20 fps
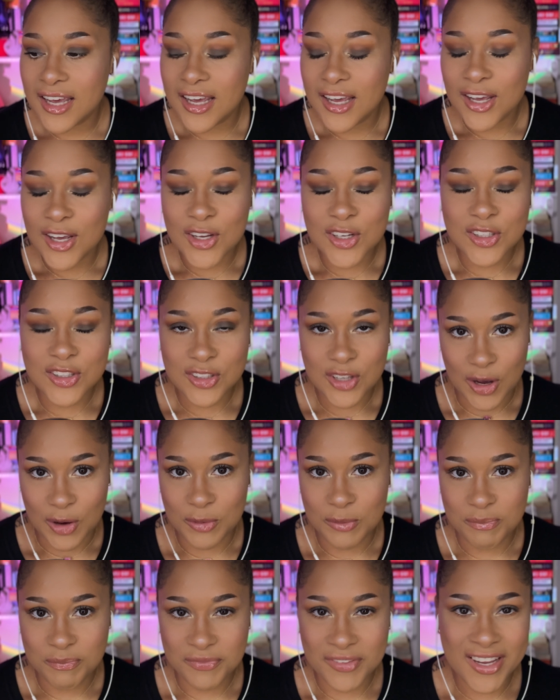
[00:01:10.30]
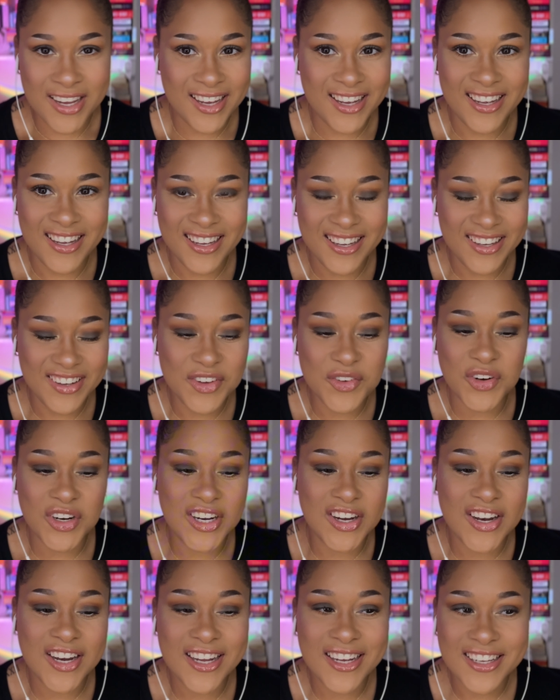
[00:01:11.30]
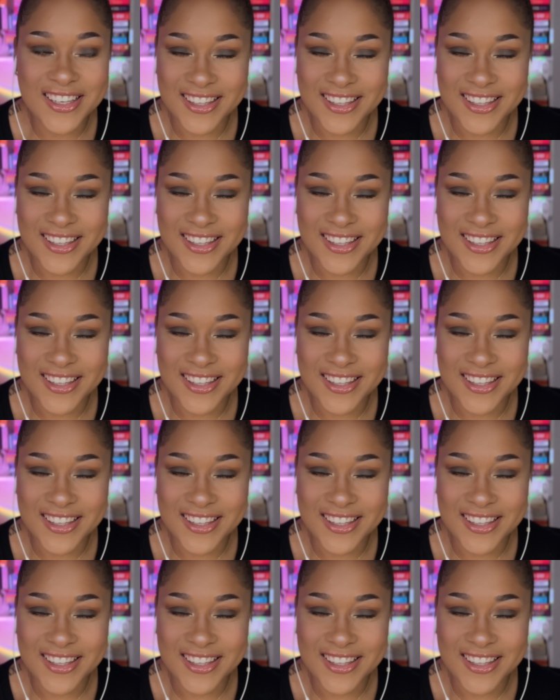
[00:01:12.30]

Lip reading: So we're gonna,